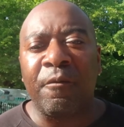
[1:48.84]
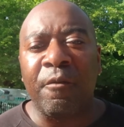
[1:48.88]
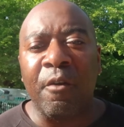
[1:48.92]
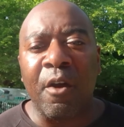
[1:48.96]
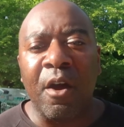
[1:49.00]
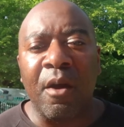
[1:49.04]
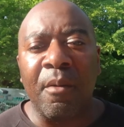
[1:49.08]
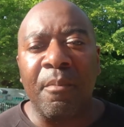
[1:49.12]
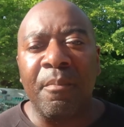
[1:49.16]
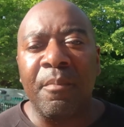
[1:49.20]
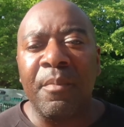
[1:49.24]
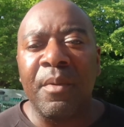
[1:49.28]

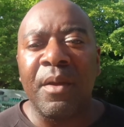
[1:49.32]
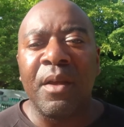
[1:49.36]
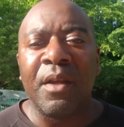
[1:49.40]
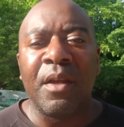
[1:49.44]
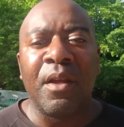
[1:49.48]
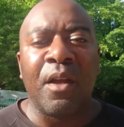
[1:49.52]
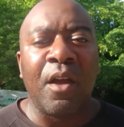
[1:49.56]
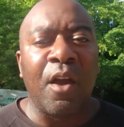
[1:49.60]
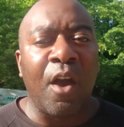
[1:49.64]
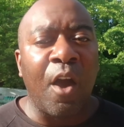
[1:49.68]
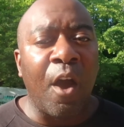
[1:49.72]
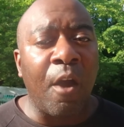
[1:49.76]
from
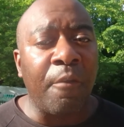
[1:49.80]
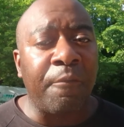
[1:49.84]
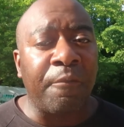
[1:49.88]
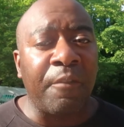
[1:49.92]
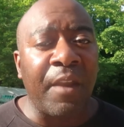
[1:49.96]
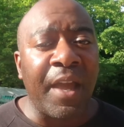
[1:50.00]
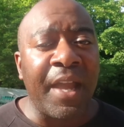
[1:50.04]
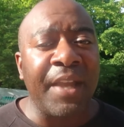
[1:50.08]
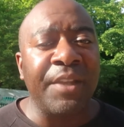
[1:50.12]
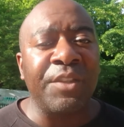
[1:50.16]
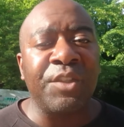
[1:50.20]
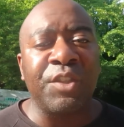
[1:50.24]

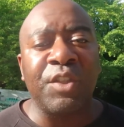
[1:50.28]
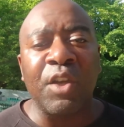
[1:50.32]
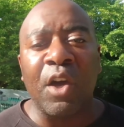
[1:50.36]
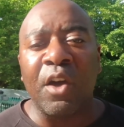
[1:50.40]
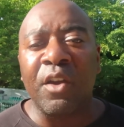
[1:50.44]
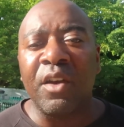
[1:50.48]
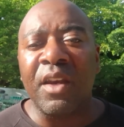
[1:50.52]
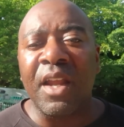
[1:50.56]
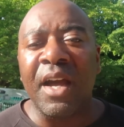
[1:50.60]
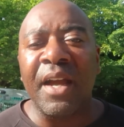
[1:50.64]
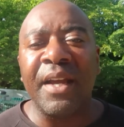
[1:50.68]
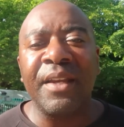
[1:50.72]
offline to
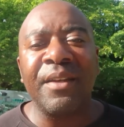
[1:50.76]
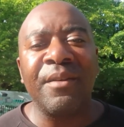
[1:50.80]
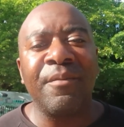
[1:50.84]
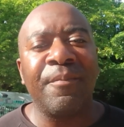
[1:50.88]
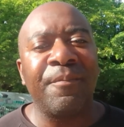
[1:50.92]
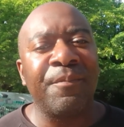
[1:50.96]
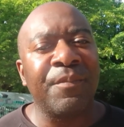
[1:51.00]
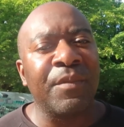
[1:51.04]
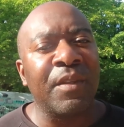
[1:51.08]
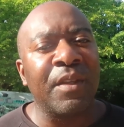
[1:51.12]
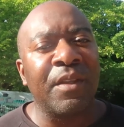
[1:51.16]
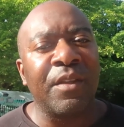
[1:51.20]
online,
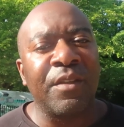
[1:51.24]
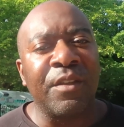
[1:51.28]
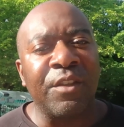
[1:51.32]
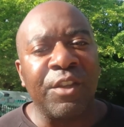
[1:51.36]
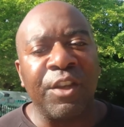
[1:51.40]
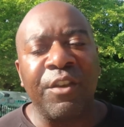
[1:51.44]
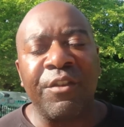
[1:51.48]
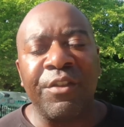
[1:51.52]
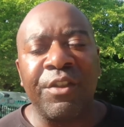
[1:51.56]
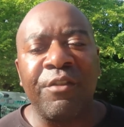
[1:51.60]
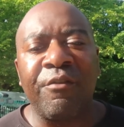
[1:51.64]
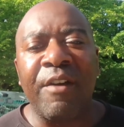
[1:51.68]

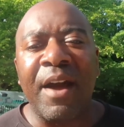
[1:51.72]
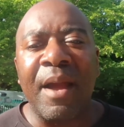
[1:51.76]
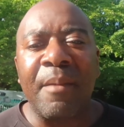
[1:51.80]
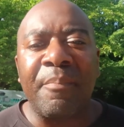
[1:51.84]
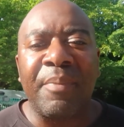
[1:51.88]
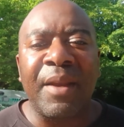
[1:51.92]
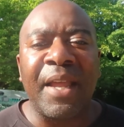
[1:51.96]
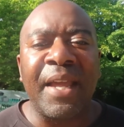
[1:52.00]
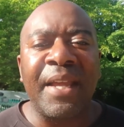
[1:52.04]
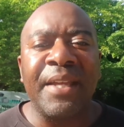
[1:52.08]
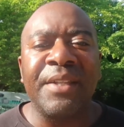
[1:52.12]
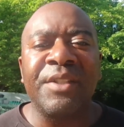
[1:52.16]
you're in the right
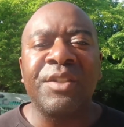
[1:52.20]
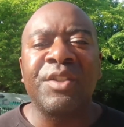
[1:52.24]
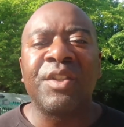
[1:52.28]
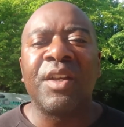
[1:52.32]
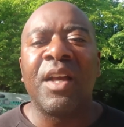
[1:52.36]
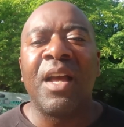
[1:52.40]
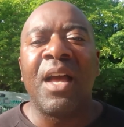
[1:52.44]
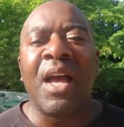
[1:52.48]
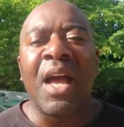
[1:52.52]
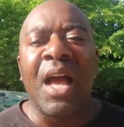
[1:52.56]
place.